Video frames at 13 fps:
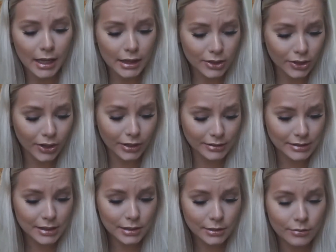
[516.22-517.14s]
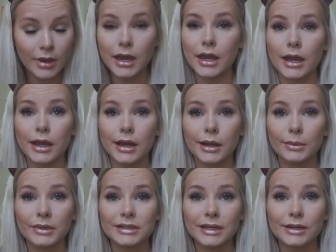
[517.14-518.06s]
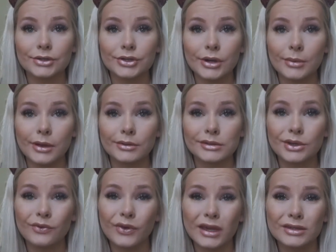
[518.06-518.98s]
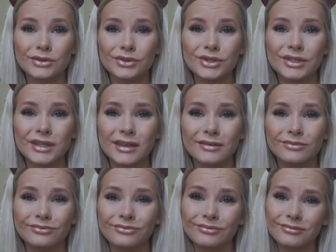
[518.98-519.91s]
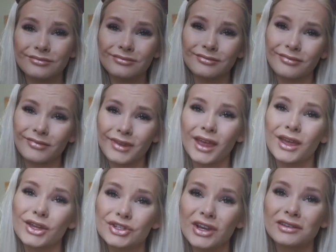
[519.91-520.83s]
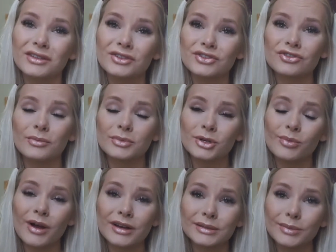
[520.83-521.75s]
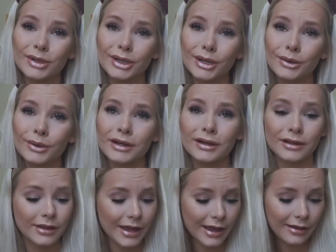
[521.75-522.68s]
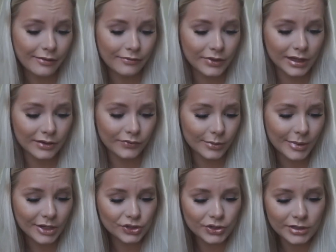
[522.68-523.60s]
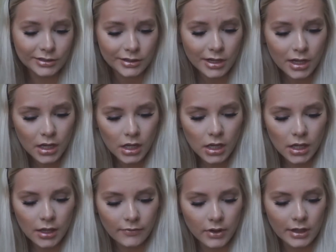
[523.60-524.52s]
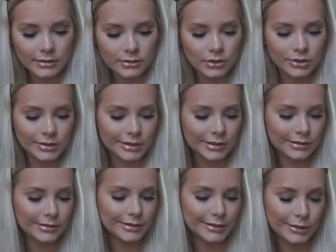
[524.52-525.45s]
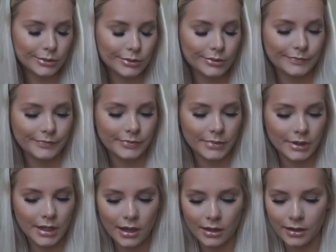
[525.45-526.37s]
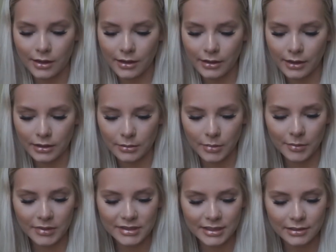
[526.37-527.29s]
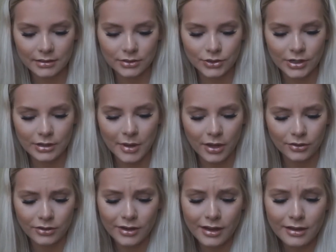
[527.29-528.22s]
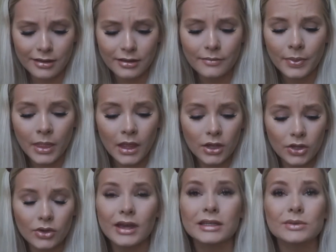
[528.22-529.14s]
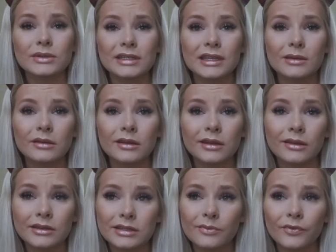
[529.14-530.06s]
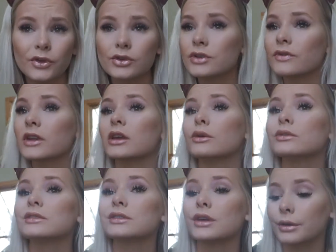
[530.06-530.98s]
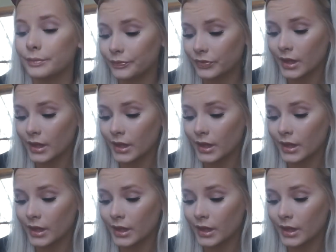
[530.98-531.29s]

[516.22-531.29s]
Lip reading: They're awesome, and I'm excited to try them out. So if you guys are interested, check the description box below, and I'll have the information if you guys are interested. So yeah, I like them. I'm excited to try them out. You guys will see them in some future videos. So